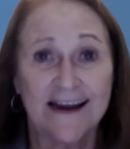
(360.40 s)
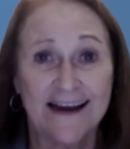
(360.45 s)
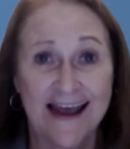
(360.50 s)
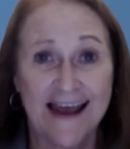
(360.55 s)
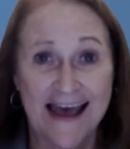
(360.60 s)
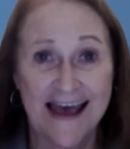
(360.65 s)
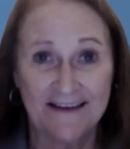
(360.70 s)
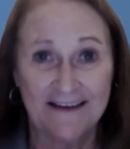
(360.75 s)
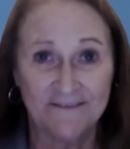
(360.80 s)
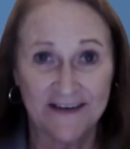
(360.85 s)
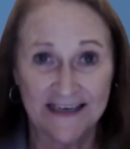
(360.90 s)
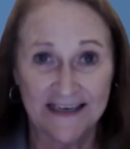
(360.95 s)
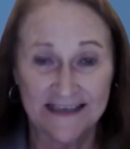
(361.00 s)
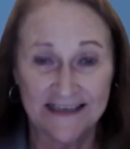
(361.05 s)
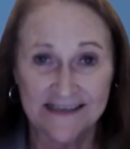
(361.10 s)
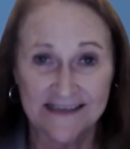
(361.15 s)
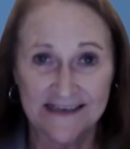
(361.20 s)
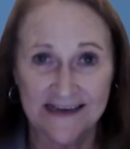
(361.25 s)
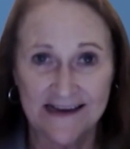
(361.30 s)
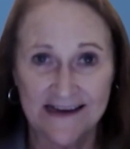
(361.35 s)
and
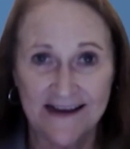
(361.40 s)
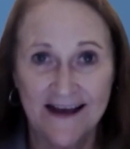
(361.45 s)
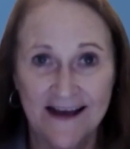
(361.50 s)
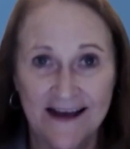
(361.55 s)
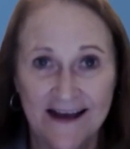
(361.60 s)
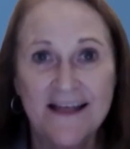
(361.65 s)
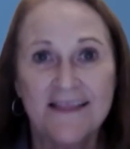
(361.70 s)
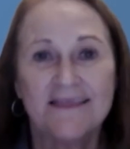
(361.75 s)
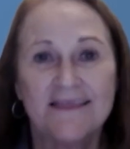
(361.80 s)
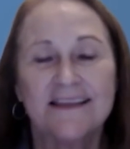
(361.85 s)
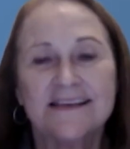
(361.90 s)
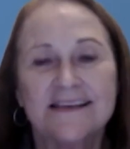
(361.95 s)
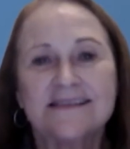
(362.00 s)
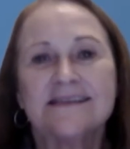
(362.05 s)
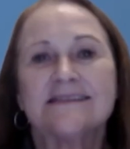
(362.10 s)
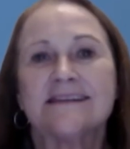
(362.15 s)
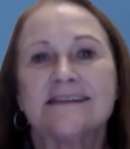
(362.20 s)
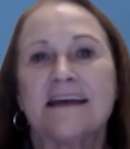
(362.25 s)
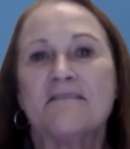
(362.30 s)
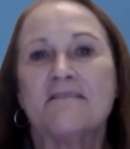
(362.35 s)
Advocacy. This
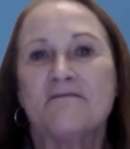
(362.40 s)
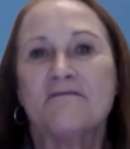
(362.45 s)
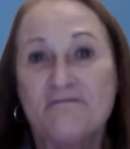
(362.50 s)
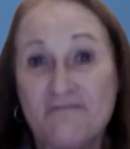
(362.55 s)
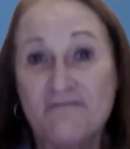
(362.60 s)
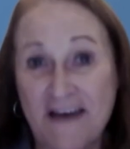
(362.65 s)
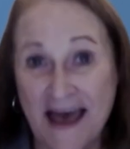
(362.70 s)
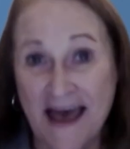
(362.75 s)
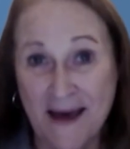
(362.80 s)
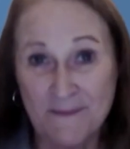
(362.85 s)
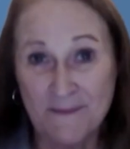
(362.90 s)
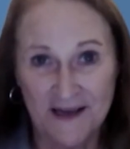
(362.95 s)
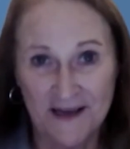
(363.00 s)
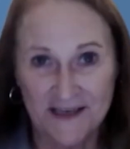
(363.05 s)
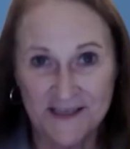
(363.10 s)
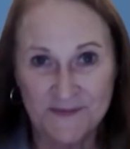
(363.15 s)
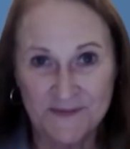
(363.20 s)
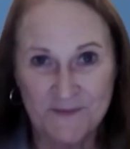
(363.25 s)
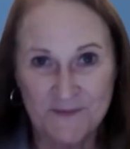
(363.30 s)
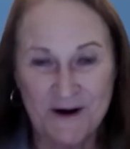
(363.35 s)
is a
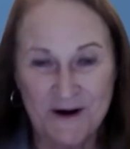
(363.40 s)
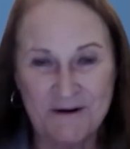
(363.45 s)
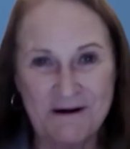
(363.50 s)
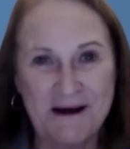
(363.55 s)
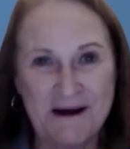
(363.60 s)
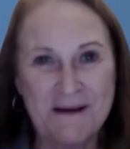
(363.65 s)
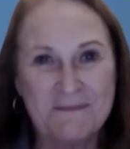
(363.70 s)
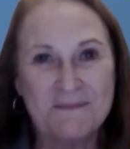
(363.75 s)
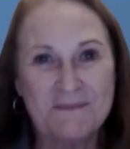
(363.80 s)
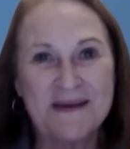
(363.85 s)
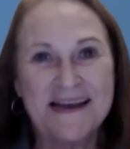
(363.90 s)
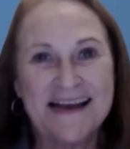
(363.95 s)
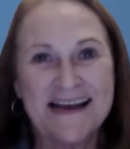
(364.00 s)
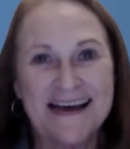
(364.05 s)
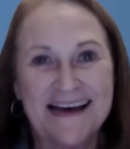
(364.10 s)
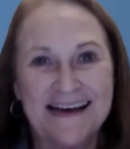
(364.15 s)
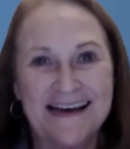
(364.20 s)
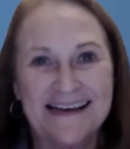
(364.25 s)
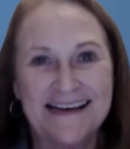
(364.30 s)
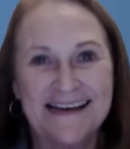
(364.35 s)
fabulous program
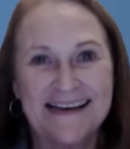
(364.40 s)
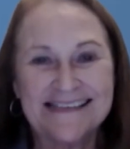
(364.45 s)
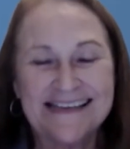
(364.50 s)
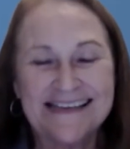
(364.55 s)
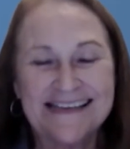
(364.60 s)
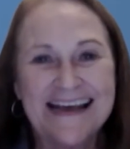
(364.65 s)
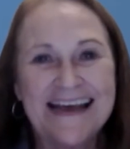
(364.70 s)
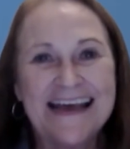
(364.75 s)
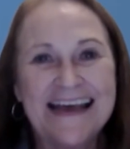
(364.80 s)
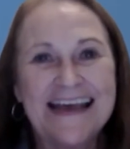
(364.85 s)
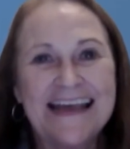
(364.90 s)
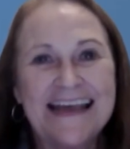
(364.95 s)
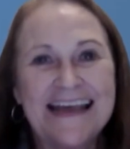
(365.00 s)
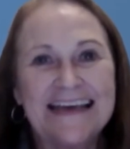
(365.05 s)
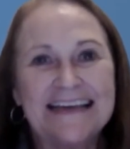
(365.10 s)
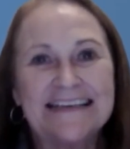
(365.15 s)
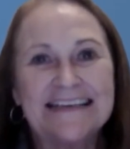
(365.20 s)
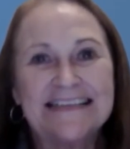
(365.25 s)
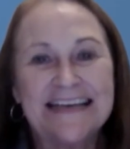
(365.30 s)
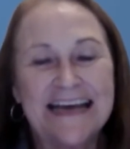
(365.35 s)
because
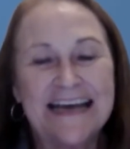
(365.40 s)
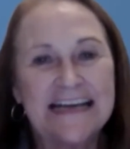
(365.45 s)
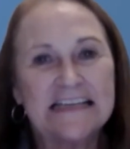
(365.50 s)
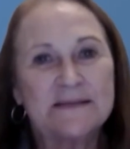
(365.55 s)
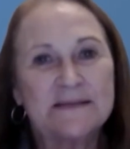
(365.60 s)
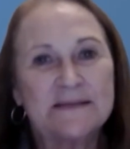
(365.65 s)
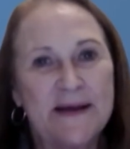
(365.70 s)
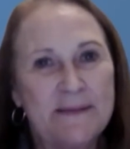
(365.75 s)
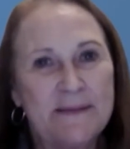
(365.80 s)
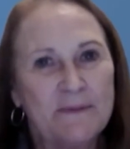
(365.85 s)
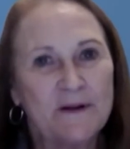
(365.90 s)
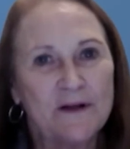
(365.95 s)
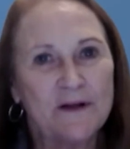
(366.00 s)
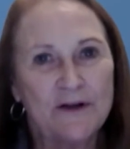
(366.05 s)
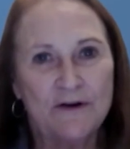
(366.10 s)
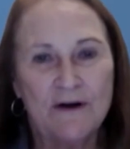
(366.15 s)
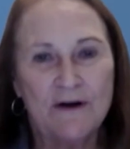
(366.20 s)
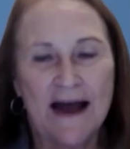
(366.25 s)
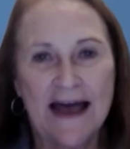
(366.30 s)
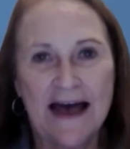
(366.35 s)
it takes people
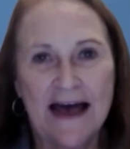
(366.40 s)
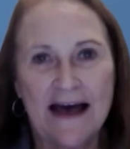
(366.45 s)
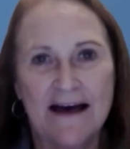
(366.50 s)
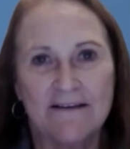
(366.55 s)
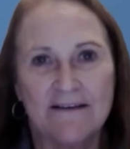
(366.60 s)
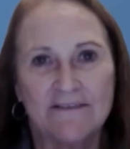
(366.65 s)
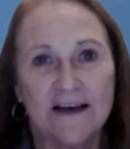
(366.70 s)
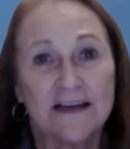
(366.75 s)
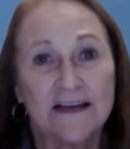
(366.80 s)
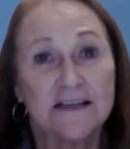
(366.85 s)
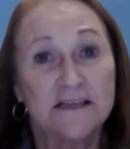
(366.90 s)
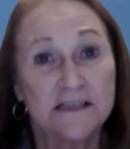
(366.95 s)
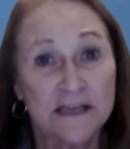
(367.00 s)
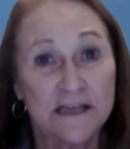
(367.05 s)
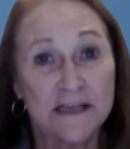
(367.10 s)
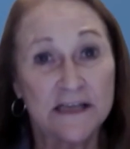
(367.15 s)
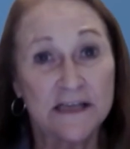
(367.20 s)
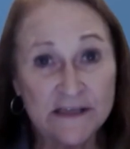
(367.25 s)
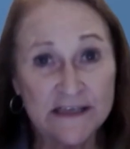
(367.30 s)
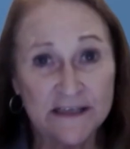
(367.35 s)
who have an
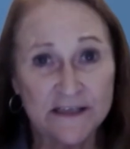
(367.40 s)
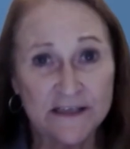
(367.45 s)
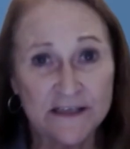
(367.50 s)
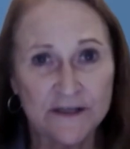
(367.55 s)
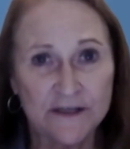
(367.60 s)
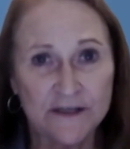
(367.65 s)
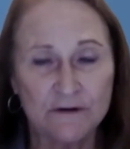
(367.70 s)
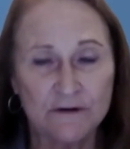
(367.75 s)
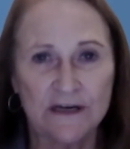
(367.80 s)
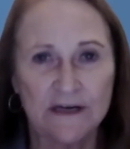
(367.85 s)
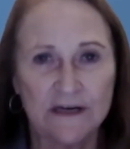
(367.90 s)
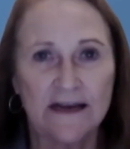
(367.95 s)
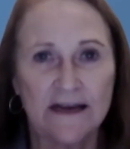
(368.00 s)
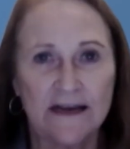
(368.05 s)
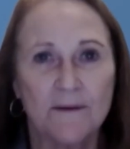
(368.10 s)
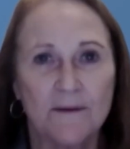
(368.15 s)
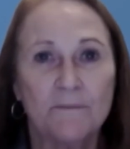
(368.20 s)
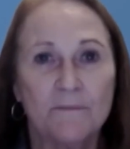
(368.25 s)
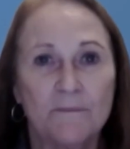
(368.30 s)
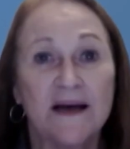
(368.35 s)
associate's degree
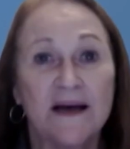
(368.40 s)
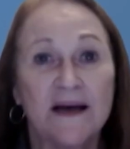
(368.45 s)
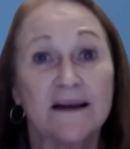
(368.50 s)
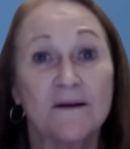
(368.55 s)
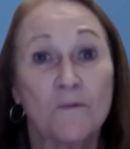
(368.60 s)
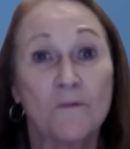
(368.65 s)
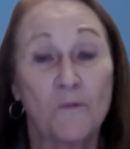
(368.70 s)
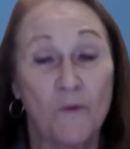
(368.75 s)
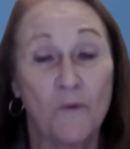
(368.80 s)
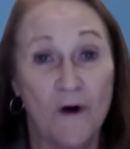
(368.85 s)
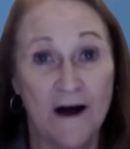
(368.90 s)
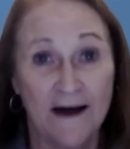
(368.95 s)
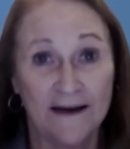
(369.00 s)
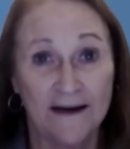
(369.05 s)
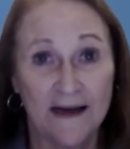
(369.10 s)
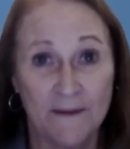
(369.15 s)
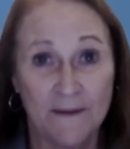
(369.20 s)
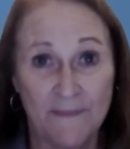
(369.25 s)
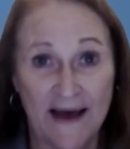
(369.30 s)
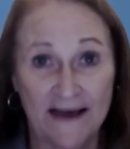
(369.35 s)
but want
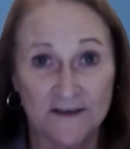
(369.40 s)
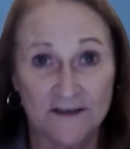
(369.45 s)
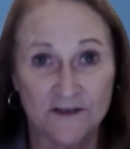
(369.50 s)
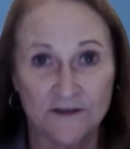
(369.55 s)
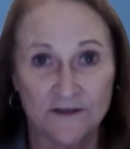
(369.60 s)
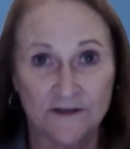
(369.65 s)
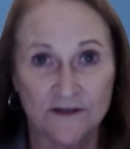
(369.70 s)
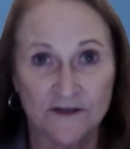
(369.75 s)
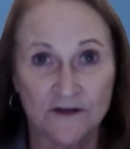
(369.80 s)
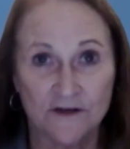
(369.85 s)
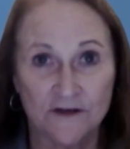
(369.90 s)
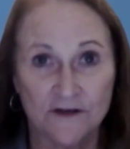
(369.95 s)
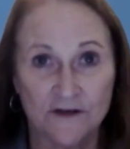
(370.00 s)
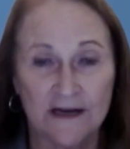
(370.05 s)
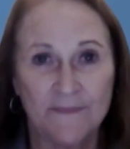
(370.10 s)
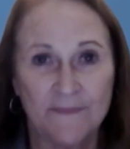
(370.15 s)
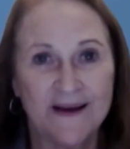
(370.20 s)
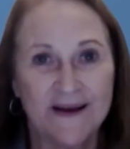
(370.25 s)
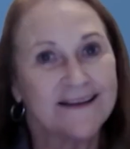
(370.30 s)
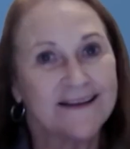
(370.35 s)
a bachelor's
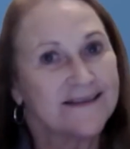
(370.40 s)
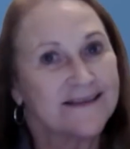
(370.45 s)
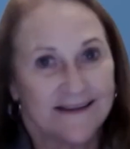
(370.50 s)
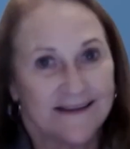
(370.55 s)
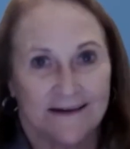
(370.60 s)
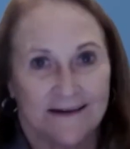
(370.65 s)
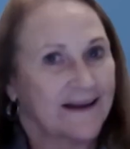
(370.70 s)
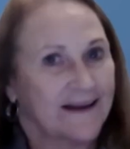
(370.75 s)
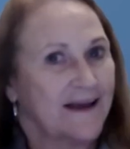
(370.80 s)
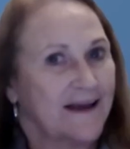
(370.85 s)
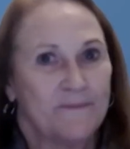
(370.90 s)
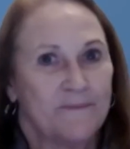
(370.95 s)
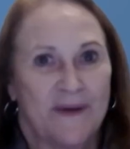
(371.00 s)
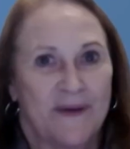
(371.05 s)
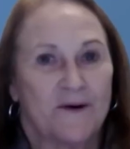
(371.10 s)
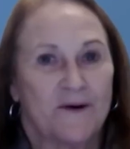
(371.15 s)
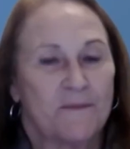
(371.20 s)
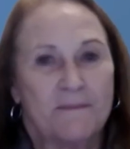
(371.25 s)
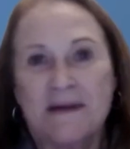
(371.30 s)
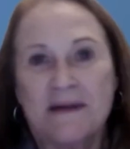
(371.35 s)
degree because they'll get
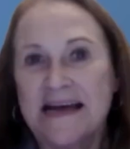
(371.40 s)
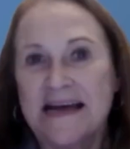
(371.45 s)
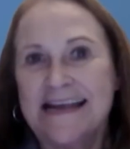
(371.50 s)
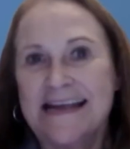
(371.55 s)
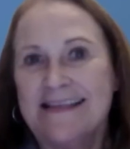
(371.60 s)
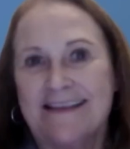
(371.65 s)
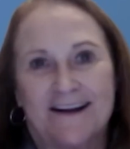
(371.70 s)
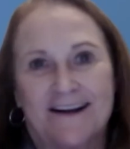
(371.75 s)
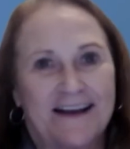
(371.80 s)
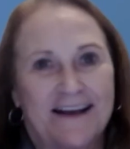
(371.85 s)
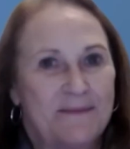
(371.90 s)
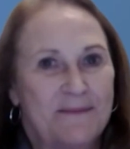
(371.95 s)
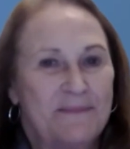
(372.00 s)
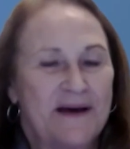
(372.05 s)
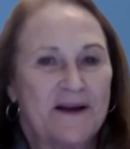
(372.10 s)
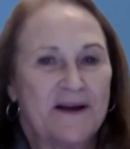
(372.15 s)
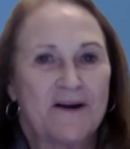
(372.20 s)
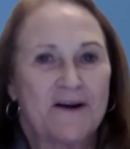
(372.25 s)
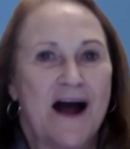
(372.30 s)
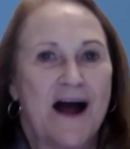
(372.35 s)
better money, they'll get
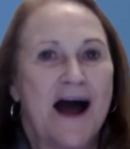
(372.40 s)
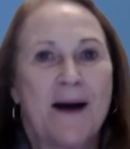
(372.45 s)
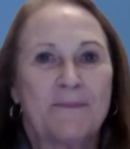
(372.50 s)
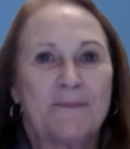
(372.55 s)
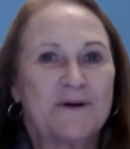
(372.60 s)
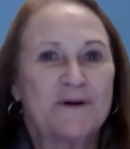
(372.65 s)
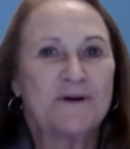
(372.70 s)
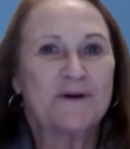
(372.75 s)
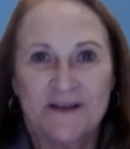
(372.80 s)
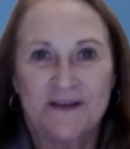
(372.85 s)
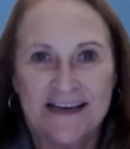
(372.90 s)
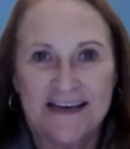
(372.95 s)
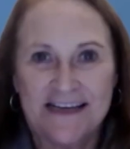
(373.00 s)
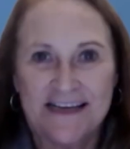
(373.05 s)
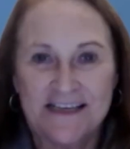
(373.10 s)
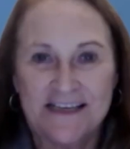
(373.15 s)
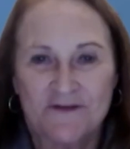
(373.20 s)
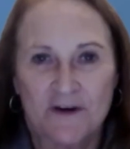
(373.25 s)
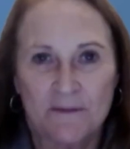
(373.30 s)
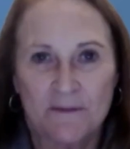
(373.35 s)
better
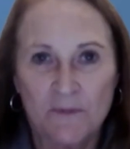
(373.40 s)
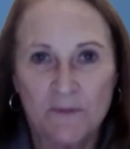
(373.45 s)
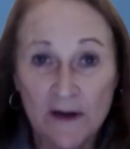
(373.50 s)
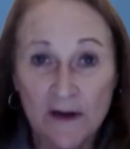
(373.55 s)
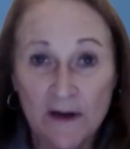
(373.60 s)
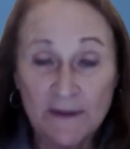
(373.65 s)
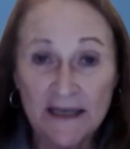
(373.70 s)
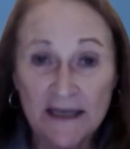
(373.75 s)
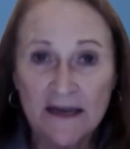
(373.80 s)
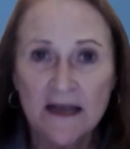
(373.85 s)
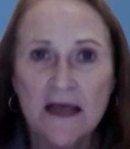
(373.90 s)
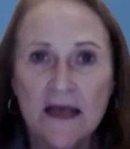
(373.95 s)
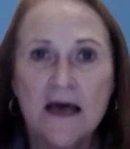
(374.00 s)
opportunities for employment,